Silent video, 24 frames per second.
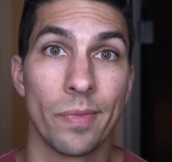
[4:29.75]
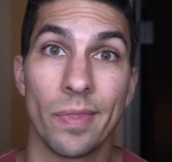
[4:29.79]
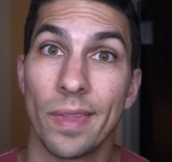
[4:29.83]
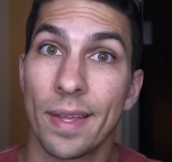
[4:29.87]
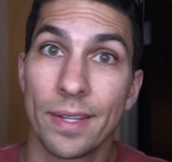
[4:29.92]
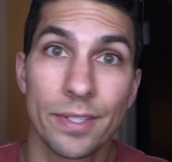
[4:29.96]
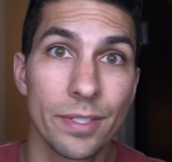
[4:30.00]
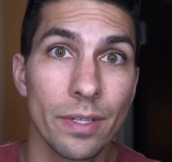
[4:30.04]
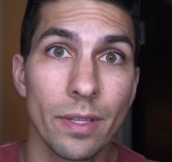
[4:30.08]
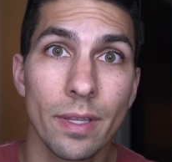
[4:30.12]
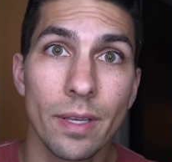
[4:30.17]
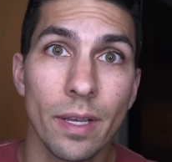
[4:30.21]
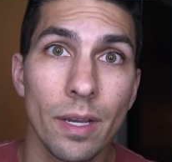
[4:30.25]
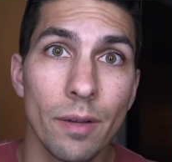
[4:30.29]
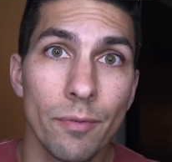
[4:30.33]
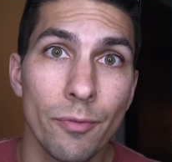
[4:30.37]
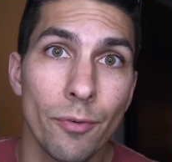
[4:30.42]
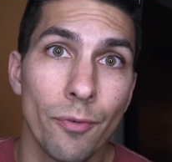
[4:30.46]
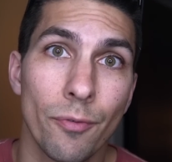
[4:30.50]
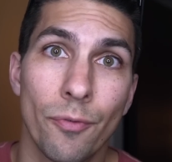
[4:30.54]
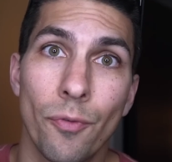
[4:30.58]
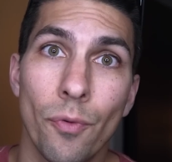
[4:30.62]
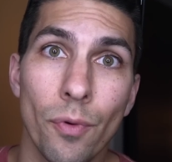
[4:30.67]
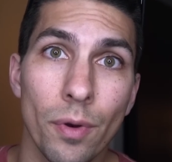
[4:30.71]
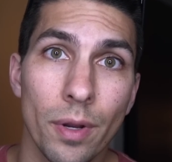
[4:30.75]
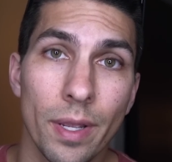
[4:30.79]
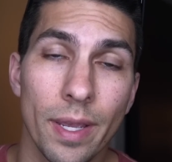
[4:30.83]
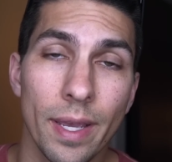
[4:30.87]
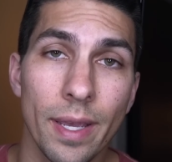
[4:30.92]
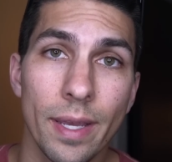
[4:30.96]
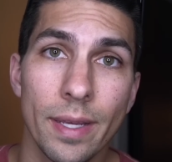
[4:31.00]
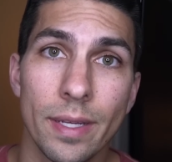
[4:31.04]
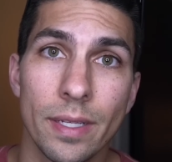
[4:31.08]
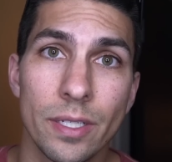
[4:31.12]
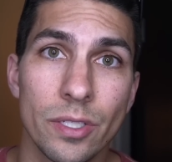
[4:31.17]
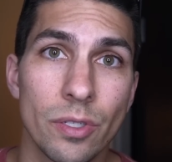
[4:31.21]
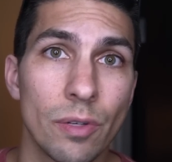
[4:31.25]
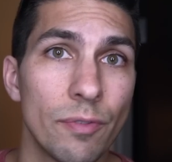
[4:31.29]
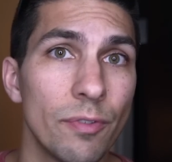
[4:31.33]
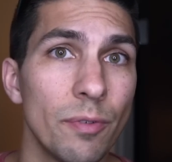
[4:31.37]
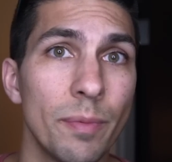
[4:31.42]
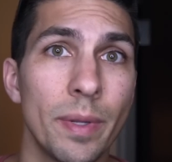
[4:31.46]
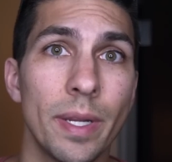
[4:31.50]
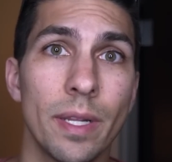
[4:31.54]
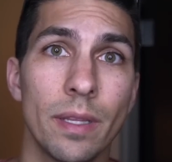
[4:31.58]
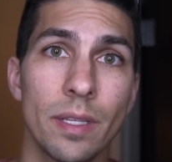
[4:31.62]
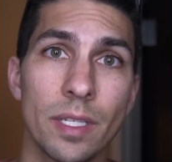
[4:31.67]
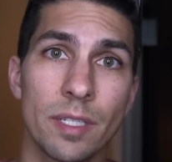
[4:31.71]
And that's all I got for 4K. So if you
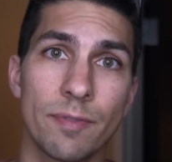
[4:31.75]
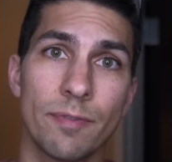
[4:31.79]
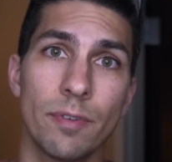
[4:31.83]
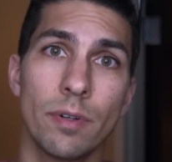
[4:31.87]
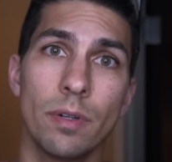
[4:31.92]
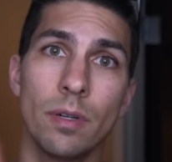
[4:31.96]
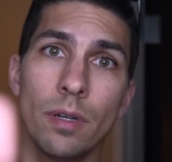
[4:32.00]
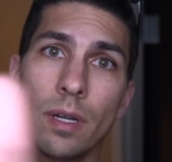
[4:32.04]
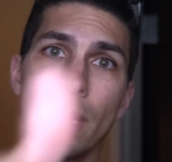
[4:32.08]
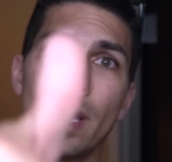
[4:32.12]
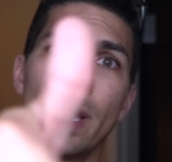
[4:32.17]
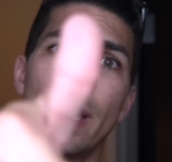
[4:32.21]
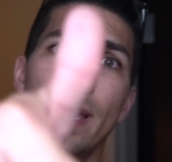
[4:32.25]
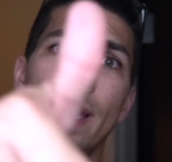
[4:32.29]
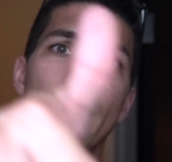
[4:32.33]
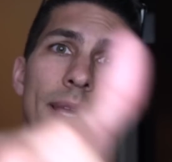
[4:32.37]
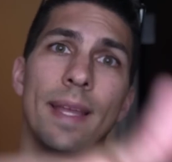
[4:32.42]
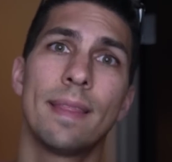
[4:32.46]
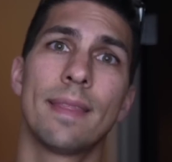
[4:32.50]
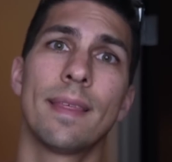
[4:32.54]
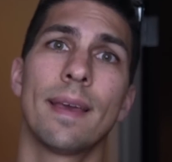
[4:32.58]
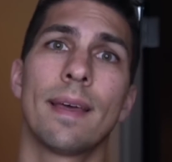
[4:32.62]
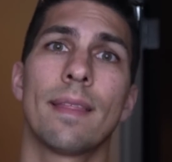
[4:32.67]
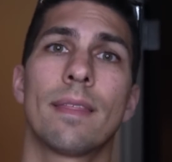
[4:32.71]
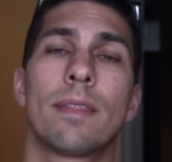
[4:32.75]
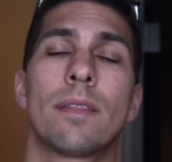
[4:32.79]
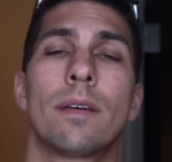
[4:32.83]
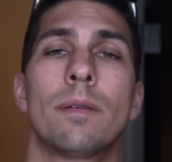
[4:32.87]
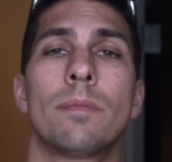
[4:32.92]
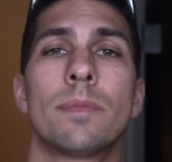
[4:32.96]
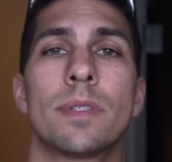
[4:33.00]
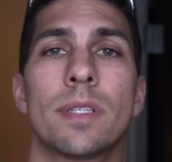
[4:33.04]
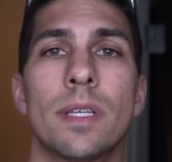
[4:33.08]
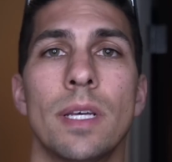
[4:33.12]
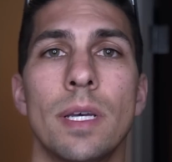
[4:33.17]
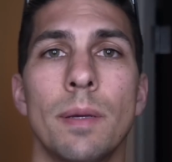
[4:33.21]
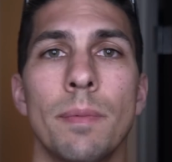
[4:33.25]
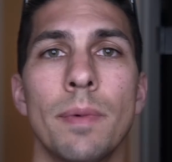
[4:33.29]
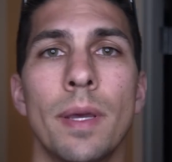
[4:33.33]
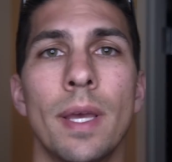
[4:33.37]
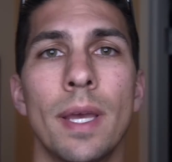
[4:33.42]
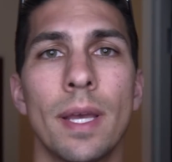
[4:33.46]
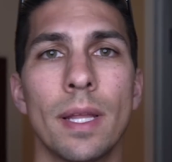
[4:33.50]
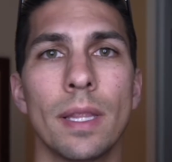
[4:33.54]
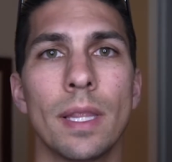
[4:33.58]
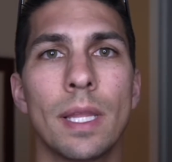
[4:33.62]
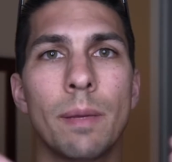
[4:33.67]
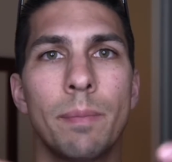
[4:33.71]
made it this far, hit that thumbs up
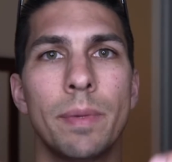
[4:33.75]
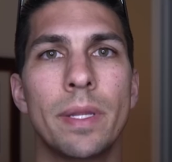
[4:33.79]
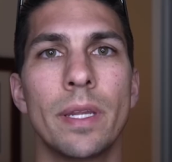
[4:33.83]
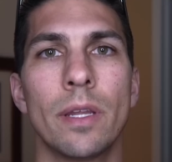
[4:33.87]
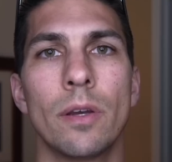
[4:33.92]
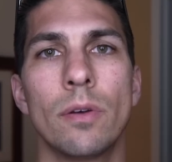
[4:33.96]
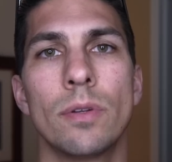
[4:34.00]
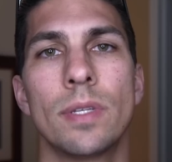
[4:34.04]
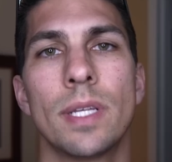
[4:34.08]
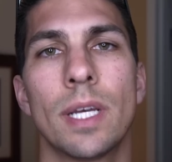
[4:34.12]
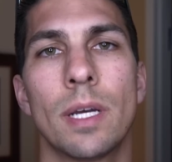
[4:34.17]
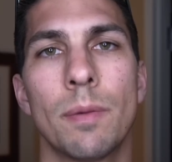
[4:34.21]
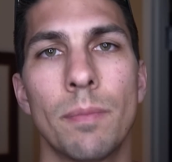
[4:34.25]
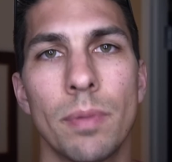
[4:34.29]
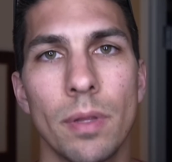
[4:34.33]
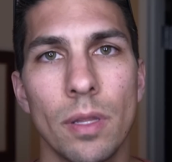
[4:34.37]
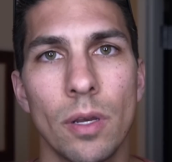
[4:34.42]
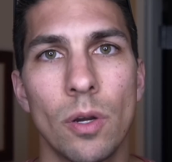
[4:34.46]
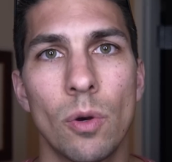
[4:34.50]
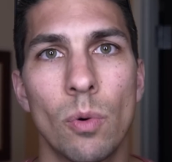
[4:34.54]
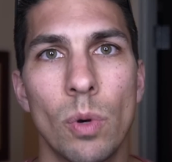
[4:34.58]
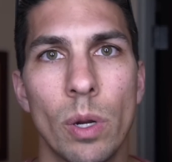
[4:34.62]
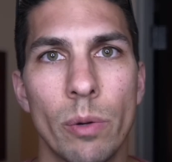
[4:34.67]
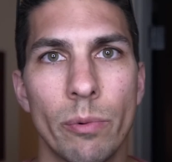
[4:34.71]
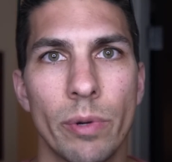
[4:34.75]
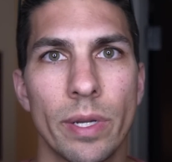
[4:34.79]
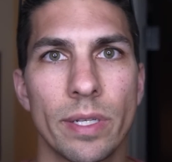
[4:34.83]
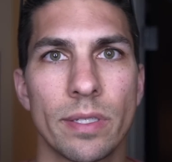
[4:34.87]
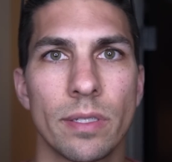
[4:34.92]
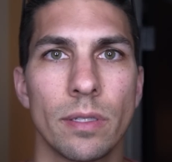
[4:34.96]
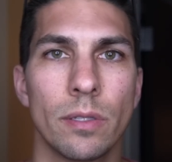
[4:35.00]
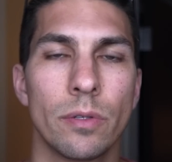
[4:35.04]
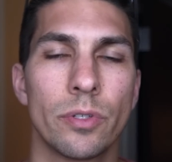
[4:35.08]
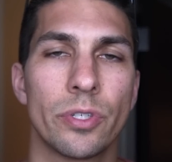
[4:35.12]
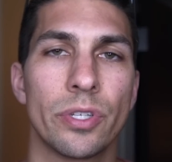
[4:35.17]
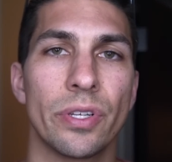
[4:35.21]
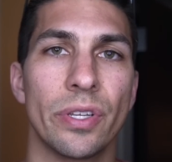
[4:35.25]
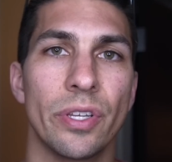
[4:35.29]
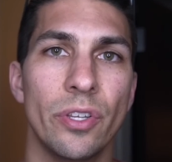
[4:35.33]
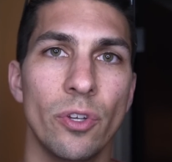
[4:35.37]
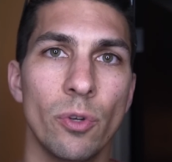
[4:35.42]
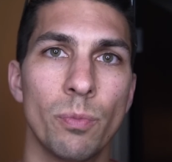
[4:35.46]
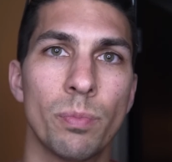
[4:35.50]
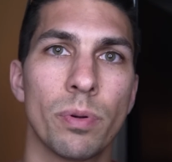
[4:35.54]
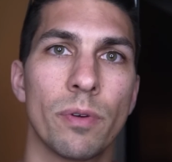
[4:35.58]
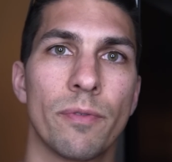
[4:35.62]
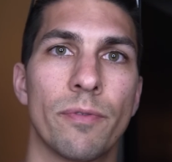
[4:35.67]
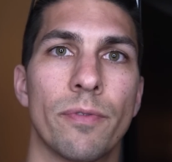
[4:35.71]
and let me know down below what resolution
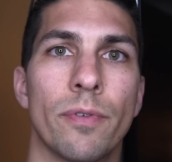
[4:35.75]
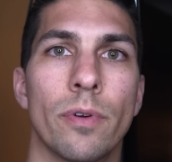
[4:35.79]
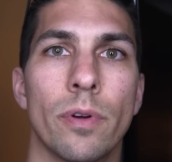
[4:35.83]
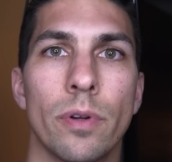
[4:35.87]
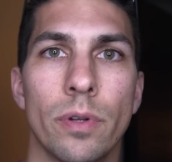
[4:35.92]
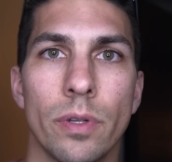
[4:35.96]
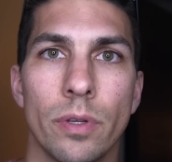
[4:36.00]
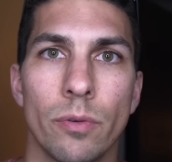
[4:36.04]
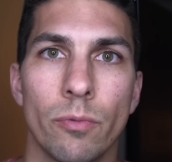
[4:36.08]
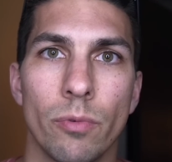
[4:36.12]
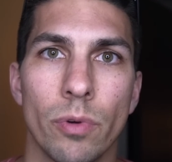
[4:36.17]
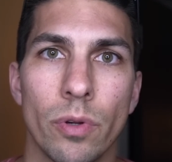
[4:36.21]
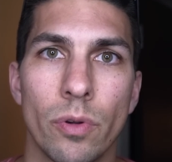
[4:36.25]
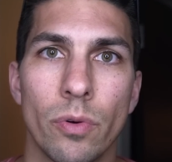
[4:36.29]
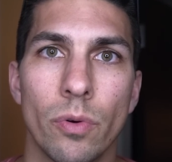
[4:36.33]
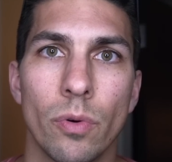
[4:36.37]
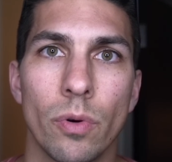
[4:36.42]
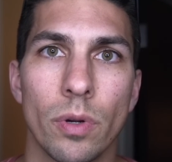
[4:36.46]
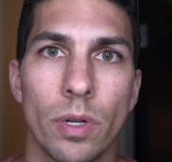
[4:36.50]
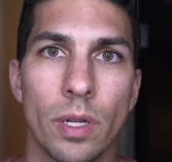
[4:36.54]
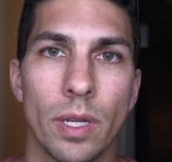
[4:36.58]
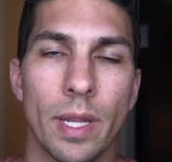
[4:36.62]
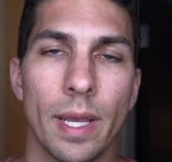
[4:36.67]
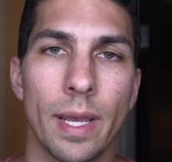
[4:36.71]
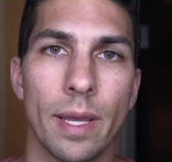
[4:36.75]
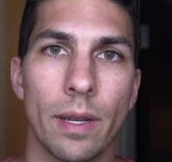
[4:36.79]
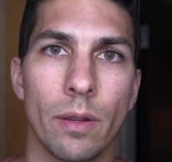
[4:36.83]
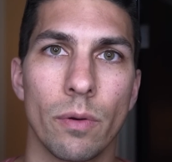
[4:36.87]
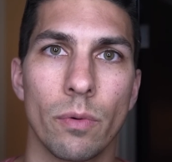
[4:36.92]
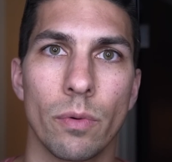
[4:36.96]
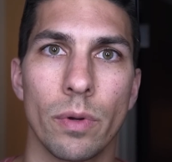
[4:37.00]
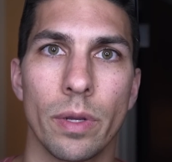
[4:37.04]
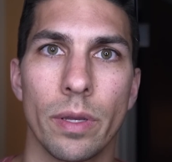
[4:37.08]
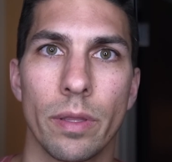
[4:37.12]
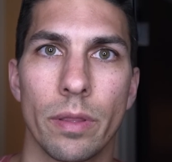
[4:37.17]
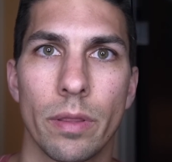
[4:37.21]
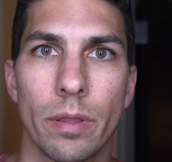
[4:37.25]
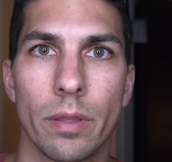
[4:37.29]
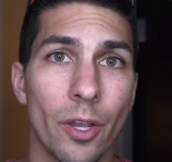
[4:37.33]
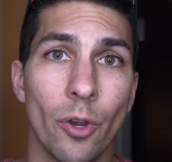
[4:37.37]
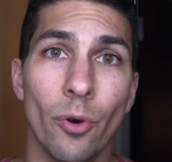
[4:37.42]
you prefer to record and edit with.